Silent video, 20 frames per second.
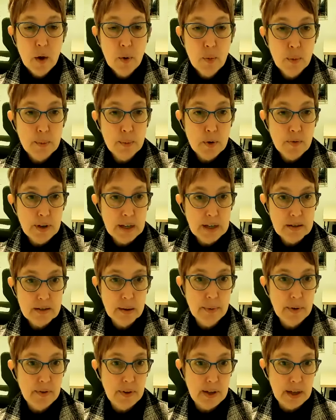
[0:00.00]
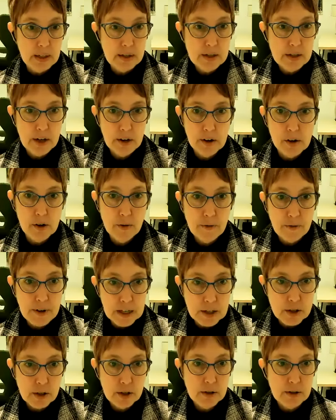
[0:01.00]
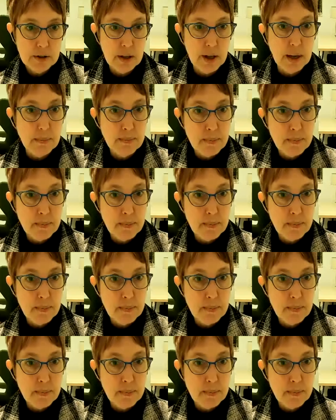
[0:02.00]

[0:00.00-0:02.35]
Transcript: removing some of the interior features like